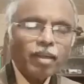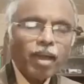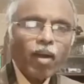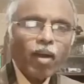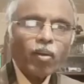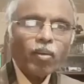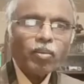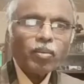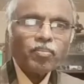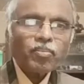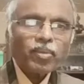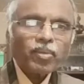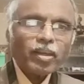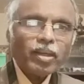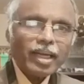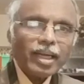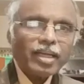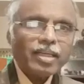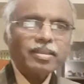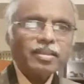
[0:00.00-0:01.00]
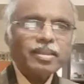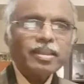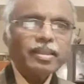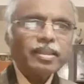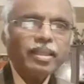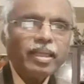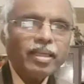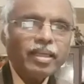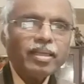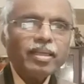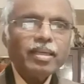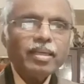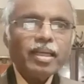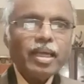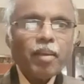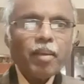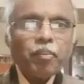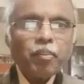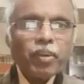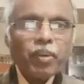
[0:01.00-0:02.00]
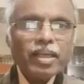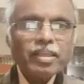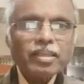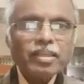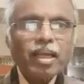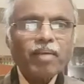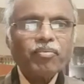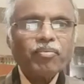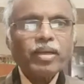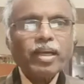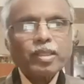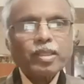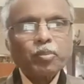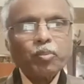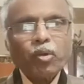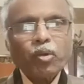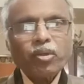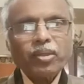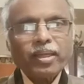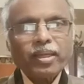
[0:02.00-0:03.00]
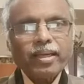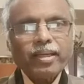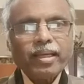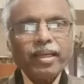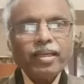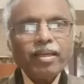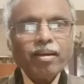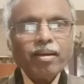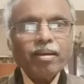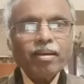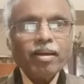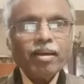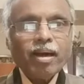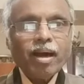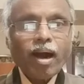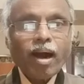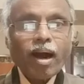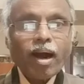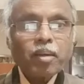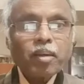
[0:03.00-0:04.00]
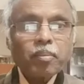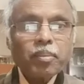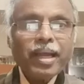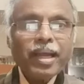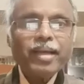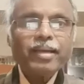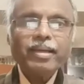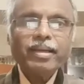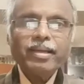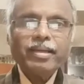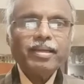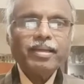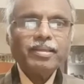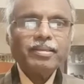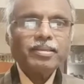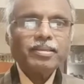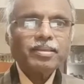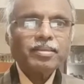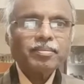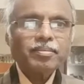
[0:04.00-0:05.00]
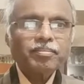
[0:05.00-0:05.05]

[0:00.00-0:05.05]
Now let us see the appraisal of export credit RBI guidelines.